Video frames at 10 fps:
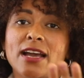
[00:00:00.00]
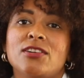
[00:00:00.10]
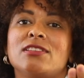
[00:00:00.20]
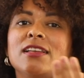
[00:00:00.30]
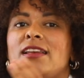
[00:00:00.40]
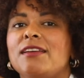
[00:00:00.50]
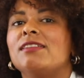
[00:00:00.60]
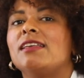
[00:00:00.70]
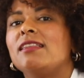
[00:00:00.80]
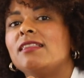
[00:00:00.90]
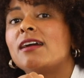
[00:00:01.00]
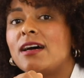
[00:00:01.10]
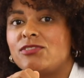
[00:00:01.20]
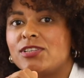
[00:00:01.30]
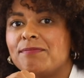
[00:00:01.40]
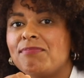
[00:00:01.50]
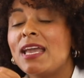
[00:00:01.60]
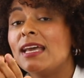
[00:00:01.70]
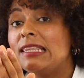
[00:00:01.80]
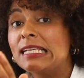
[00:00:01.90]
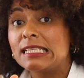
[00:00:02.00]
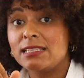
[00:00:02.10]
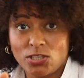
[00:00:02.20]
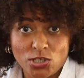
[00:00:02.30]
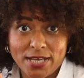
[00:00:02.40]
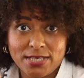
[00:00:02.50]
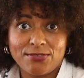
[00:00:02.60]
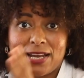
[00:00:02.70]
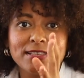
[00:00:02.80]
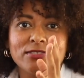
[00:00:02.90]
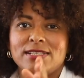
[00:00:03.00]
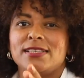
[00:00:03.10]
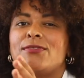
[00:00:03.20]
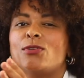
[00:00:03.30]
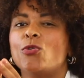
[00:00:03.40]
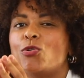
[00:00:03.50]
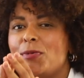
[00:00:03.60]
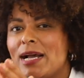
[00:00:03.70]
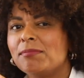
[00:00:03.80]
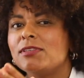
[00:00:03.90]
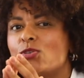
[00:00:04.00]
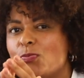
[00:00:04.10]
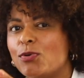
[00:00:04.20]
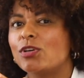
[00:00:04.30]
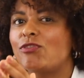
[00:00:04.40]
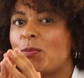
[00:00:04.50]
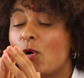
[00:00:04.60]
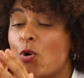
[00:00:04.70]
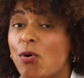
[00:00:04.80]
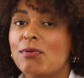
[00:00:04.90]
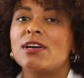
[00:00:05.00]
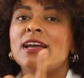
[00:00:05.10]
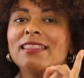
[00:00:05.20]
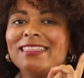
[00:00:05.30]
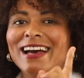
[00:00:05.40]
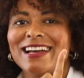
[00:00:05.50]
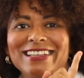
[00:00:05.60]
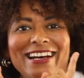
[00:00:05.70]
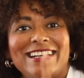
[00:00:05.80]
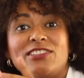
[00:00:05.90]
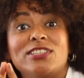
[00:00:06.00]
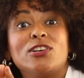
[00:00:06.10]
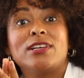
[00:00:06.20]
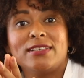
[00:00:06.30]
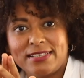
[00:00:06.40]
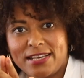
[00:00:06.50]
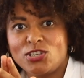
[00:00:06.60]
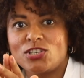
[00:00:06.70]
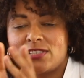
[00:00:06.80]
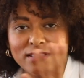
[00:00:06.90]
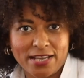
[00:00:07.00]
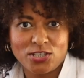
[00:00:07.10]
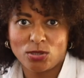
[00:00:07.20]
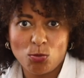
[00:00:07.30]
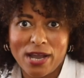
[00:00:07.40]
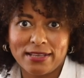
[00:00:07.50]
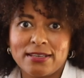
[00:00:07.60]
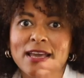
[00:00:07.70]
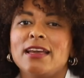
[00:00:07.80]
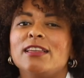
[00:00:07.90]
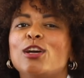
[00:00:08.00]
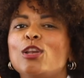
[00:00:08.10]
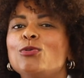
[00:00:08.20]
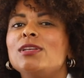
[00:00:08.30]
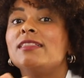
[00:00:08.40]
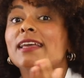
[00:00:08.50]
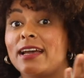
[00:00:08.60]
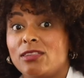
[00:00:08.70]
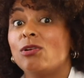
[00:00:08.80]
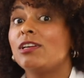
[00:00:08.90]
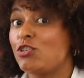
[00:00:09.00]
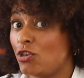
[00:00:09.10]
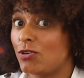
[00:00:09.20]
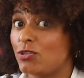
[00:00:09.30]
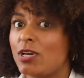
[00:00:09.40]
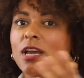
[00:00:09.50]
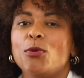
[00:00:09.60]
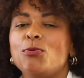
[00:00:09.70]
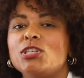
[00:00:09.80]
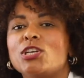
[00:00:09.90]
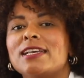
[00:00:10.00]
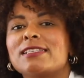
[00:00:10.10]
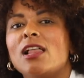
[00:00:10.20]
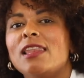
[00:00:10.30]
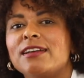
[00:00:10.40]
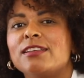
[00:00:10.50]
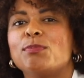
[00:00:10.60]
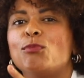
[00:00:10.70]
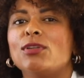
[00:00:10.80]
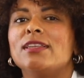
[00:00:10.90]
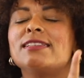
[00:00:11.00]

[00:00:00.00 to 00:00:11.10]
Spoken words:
currently living in the country. This initiative has received overwhelming support from over 900 organizations nationwide, including the Catholic Church, which has collected more than